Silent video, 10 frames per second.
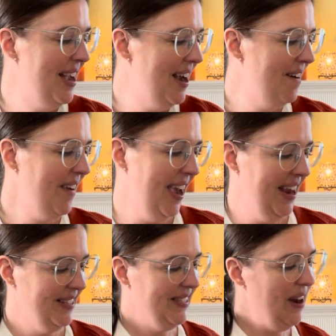
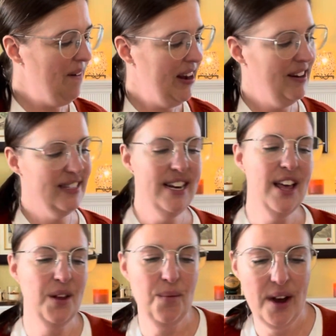Okay, so here's
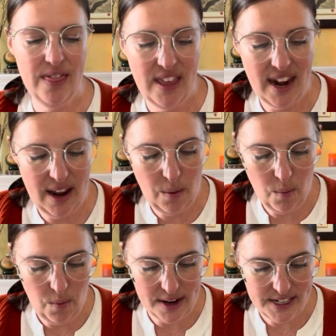another one that I
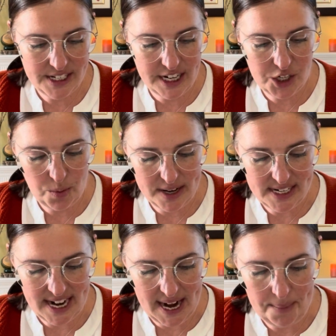want to stitch one
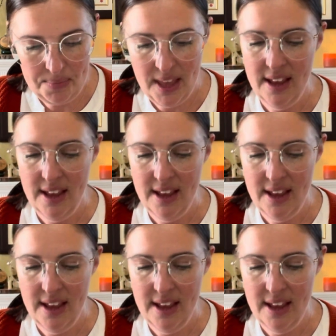day.